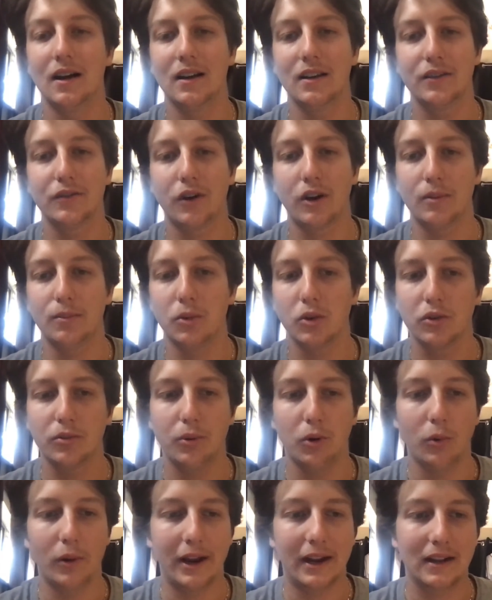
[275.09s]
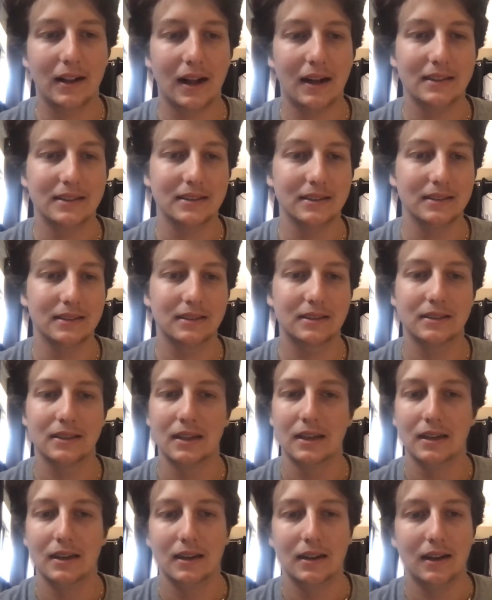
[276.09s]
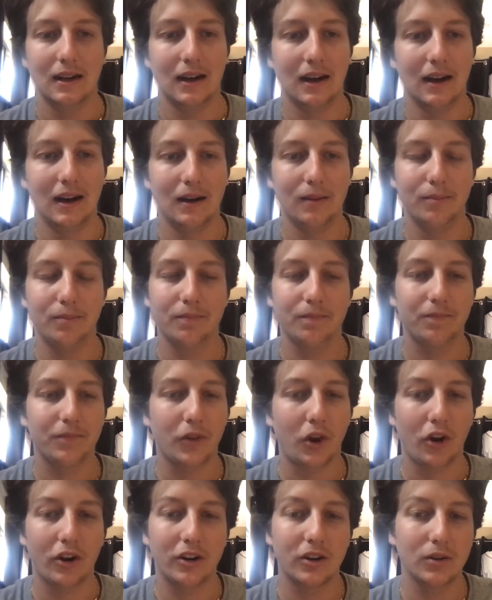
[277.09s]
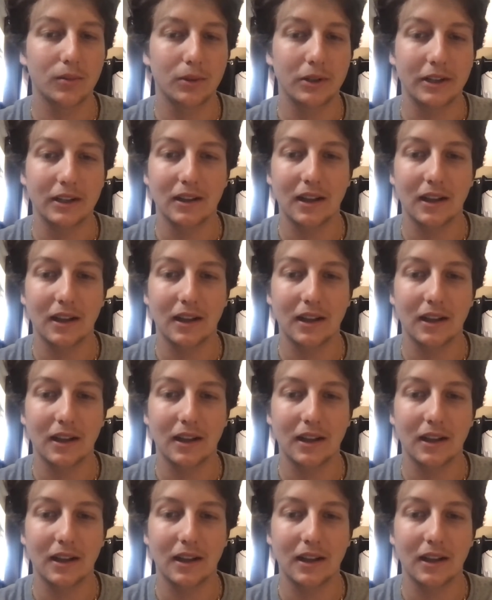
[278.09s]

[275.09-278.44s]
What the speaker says: He's fought in multiple weight classes, arguably